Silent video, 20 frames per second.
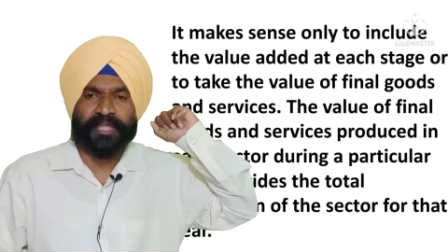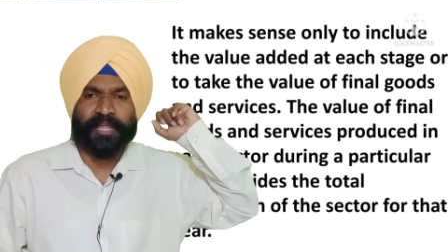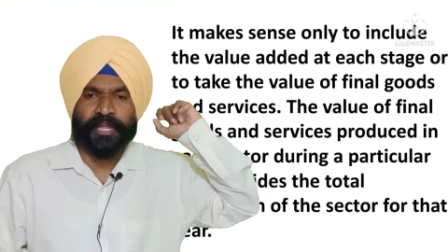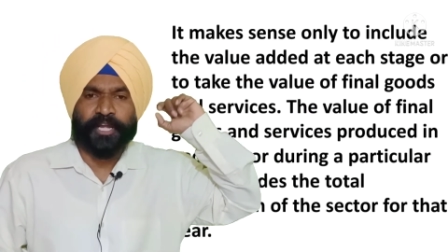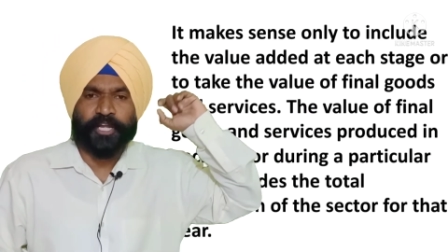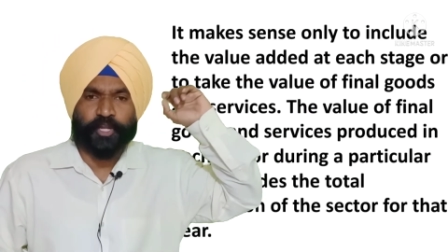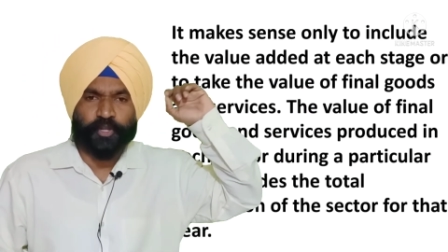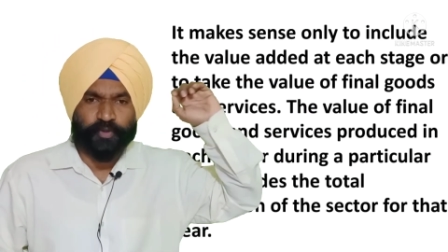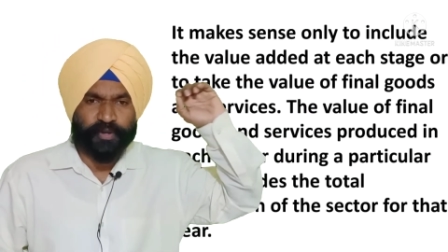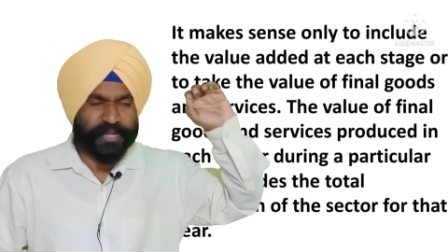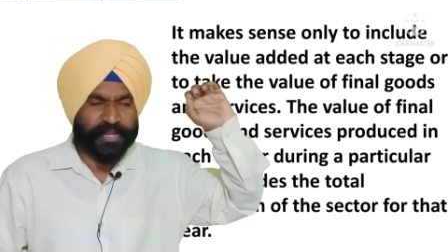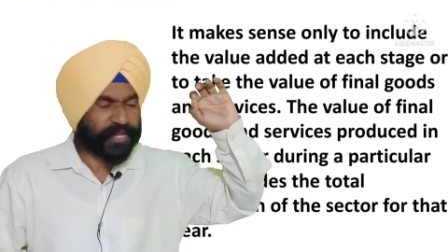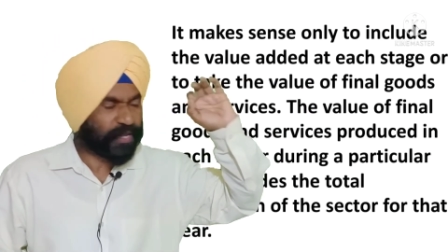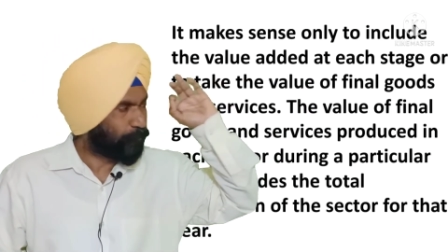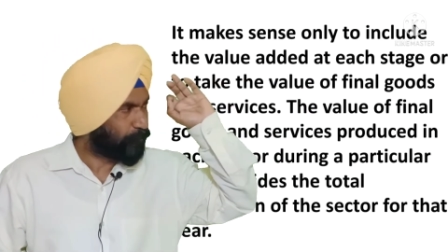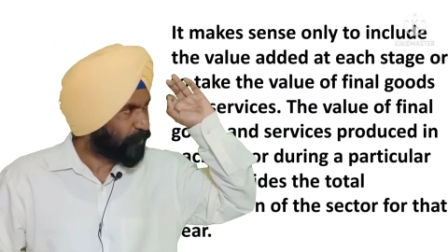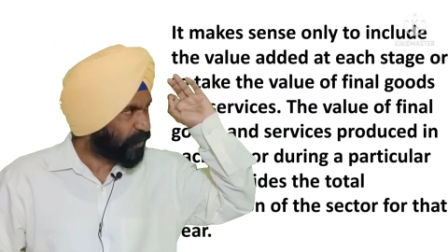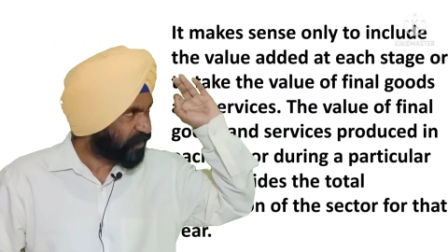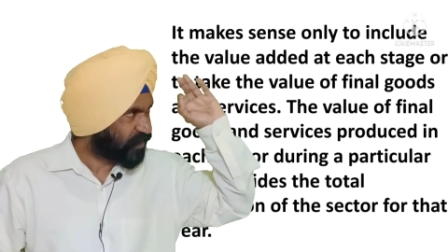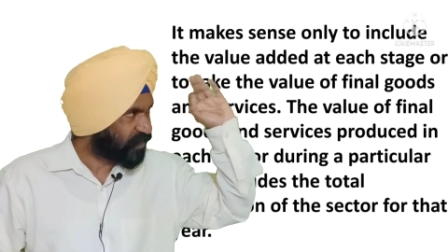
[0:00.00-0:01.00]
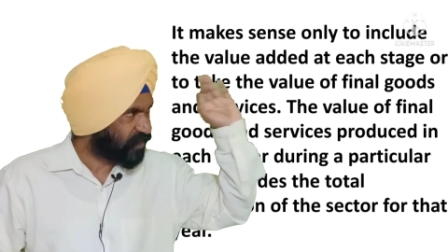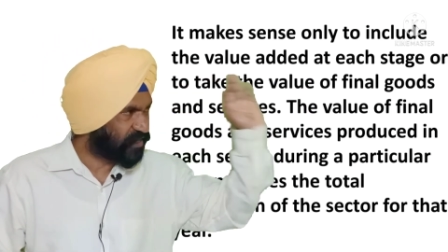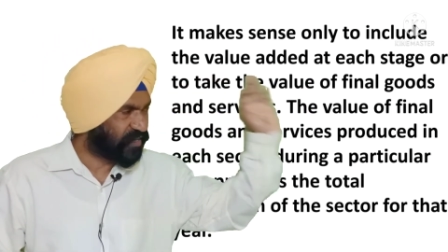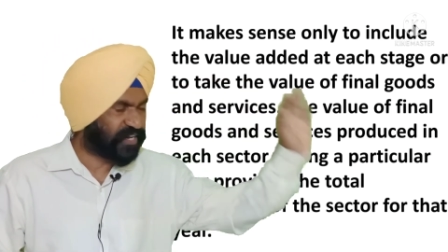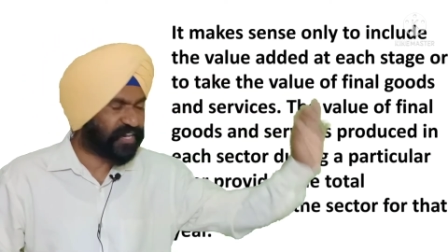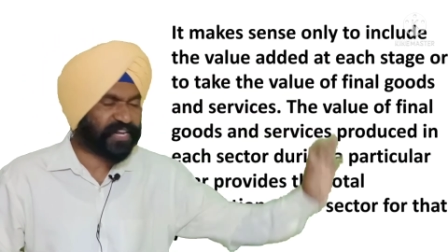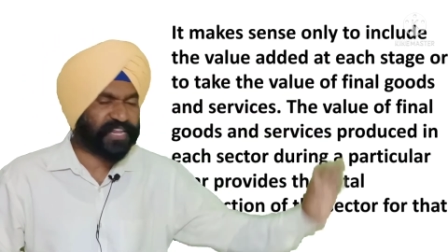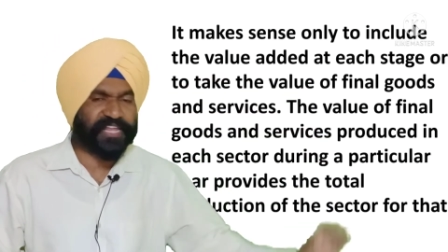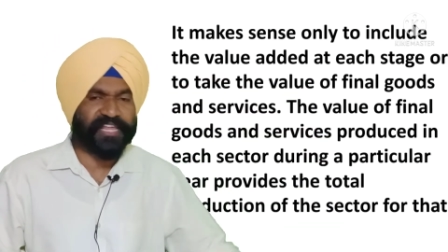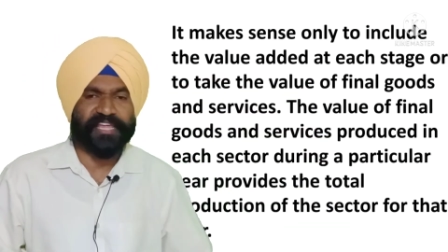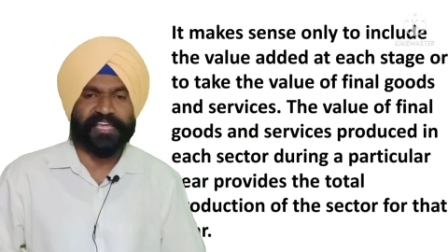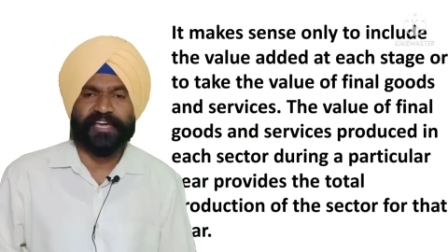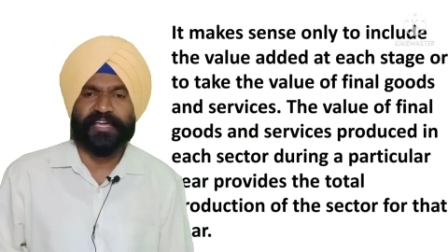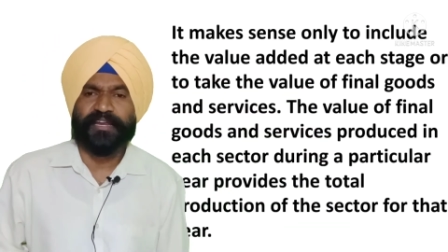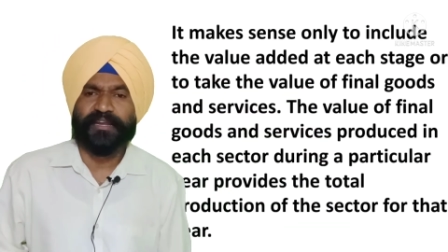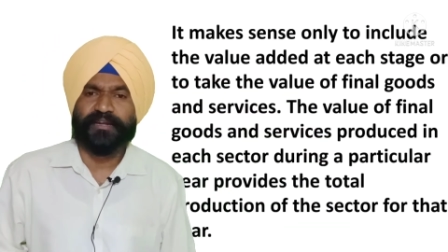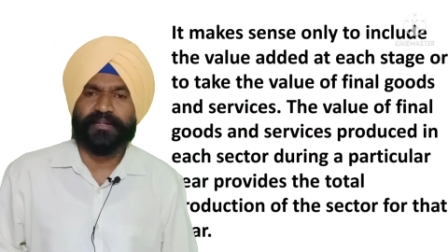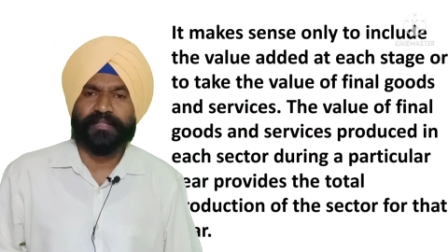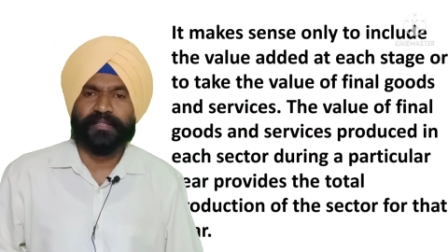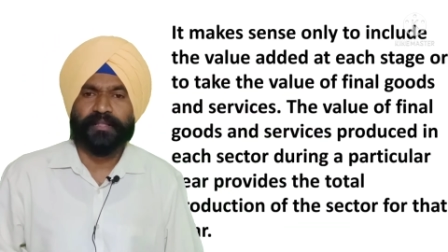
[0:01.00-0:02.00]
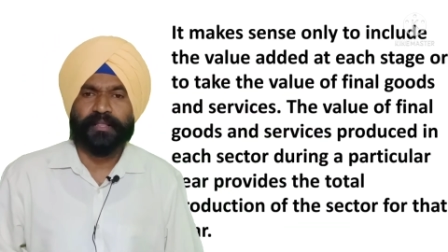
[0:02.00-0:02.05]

during a particular year